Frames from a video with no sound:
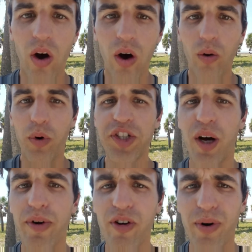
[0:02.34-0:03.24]
What's
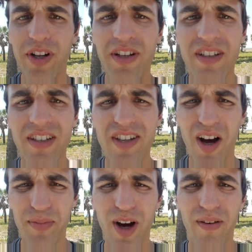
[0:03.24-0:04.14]
up everybody?
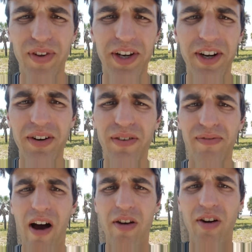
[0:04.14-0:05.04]
Tom Coffey here,
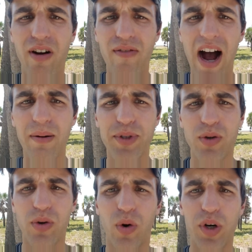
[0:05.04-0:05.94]
founder of
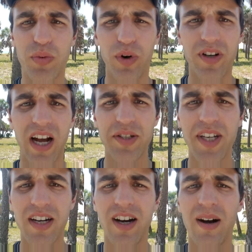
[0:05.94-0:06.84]

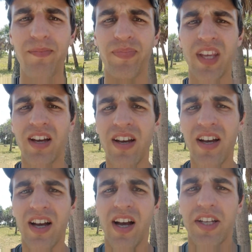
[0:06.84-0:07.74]
obstaclecourseworkouts.com.
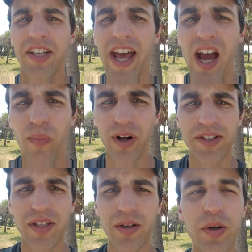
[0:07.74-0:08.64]
Today I want
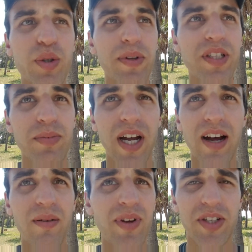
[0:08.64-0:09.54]
to spend some
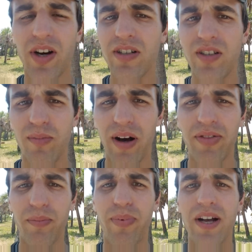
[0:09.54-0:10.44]
time and talk to you about
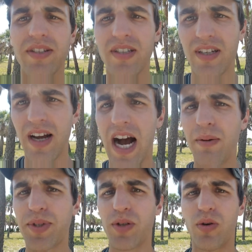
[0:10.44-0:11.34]
the best
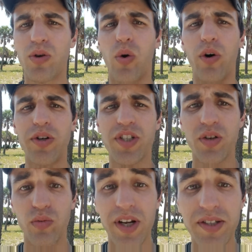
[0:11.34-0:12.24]
obstacle course
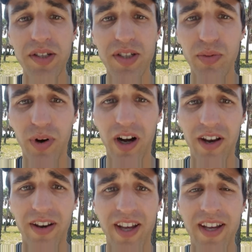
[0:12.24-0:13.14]
races to
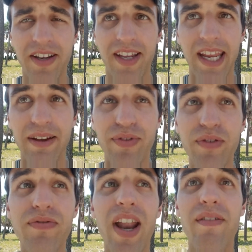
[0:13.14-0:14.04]
run if
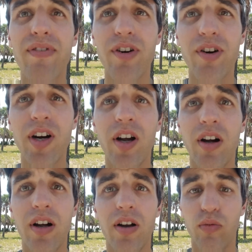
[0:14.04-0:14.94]
you've never
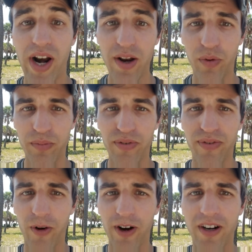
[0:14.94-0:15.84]
ran one
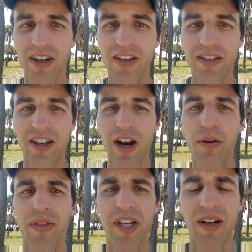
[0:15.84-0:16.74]
before and are
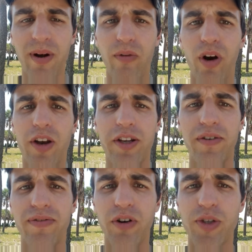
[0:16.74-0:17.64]
thinking about running your
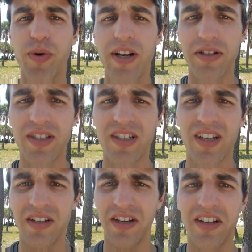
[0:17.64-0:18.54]
first race.
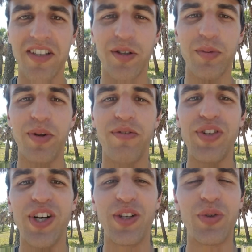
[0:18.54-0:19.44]
That was a bit of a
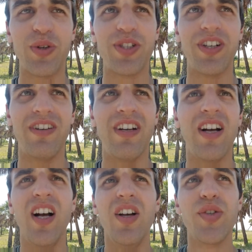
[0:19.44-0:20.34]
tongue twister.
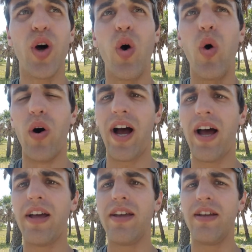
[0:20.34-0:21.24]
So
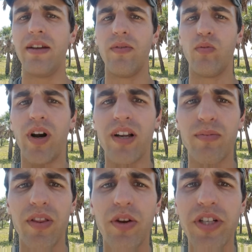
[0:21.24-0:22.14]
I
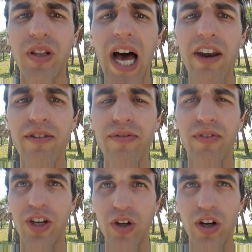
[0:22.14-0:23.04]
recommend, there's a lot
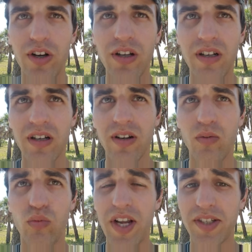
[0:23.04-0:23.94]
of good
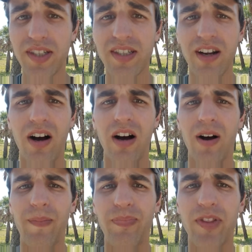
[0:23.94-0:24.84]
races,
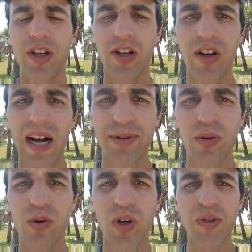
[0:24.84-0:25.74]
um, good obstacle
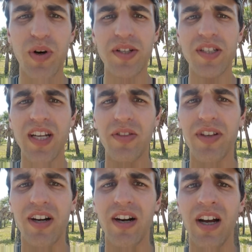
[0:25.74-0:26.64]
course races out
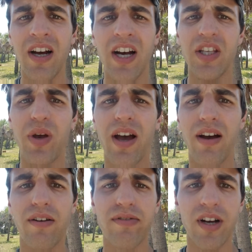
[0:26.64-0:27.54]
there. You
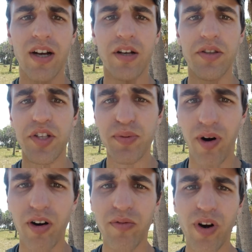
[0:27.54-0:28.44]
have the
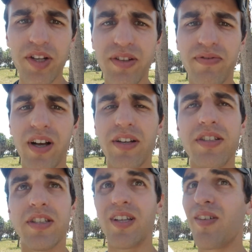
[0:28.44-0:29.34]
Spartan race events,
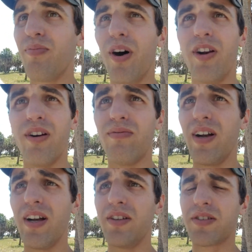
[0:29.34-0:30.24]
the Tough Mudder
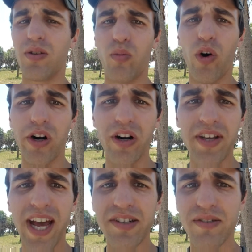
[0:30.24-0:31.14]
events, the Warrior
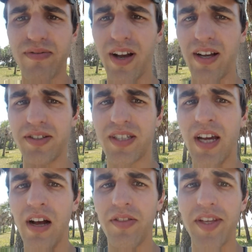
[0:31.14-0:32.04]
Dash events,
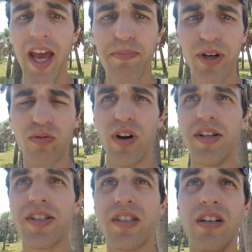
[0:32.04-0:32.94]
the Epic
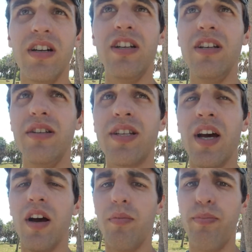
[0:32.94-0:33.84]
Race Series,
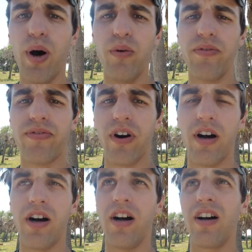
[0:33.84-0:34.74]
Bone
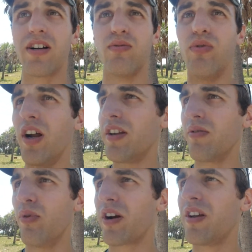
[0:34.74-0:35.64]
Frog,
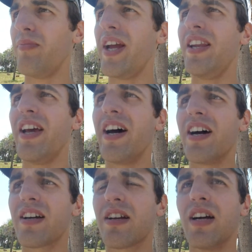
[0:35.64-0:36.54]
Rugged,
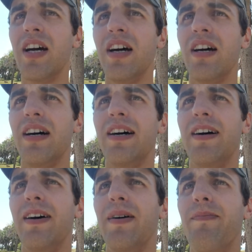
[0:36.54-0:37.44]
Maniac,
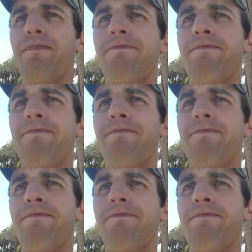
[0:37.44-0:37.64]
um,